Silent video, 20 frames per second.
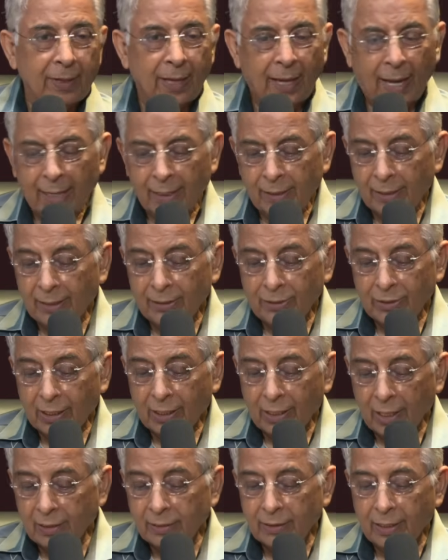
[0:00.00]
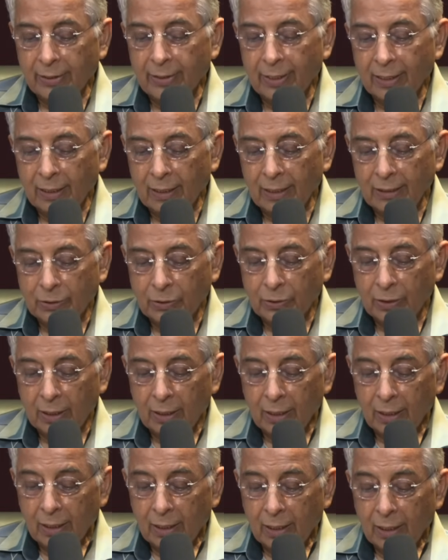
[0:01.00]
And there is a concurrent list
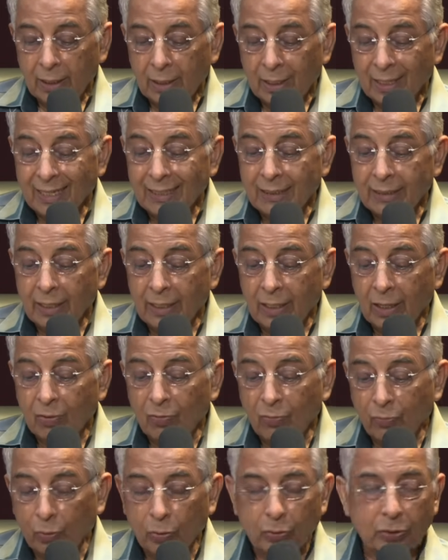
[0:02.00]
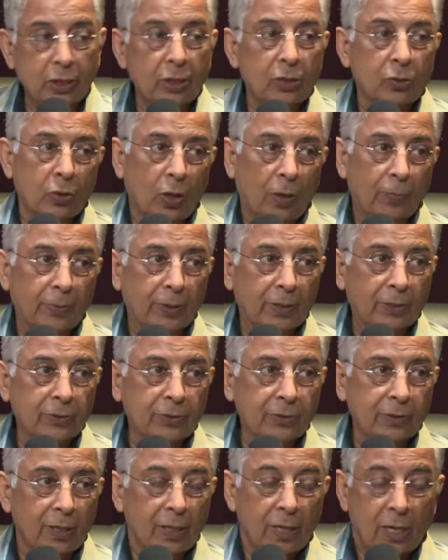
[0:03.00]
containing 14
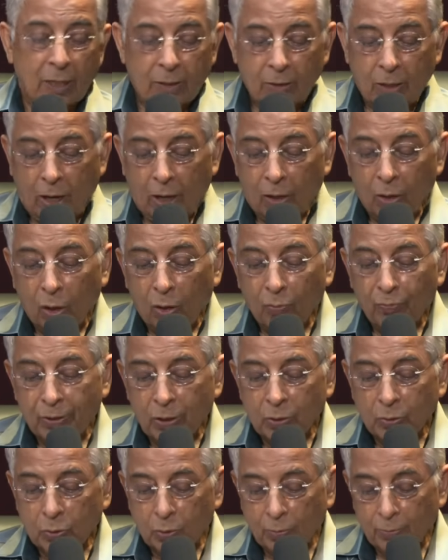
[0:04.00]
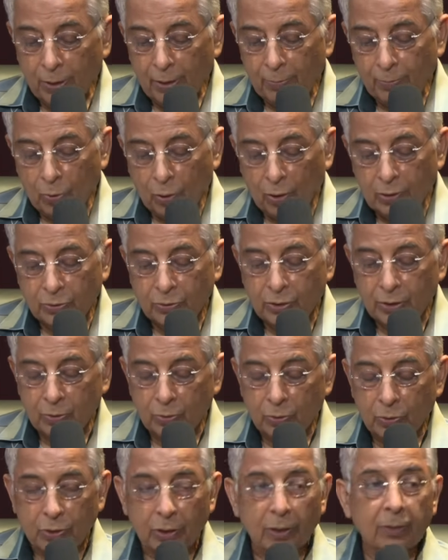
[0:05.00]
topics. Now, along with the Supreme
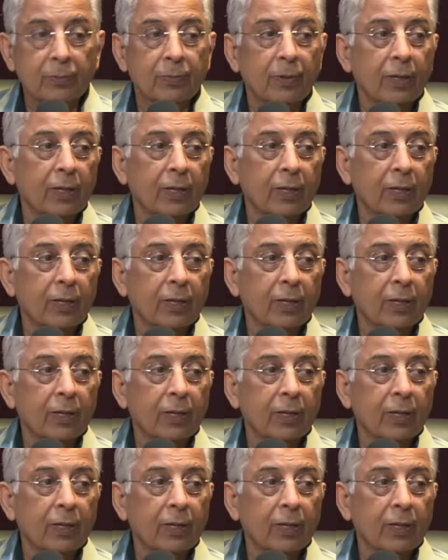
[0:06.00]
Constitution,